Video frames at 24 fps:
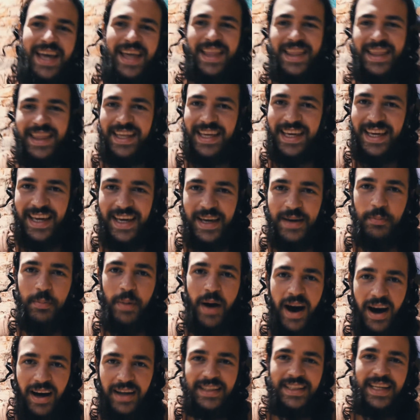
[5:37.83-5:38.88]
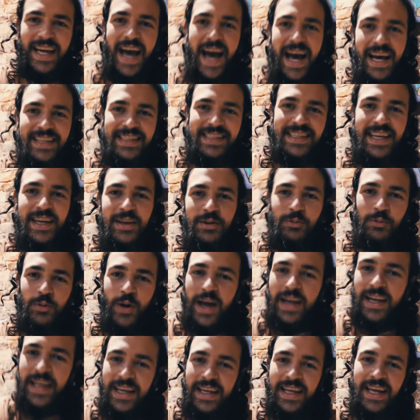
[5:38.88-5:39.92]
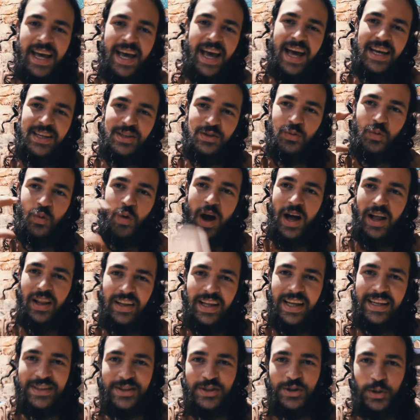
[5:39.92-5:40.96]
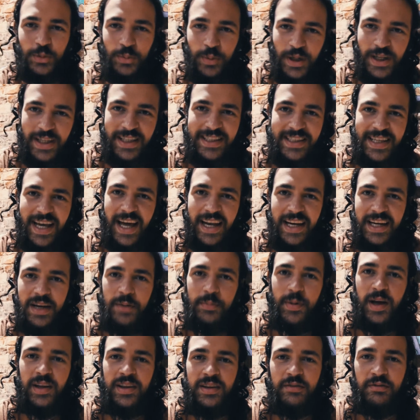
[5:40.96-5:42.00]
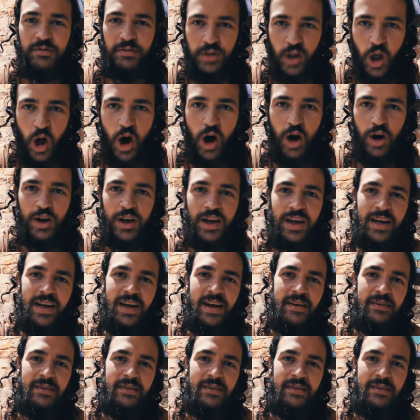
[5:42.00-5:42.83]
the podcast getting ready, as well as super excited about the vlog.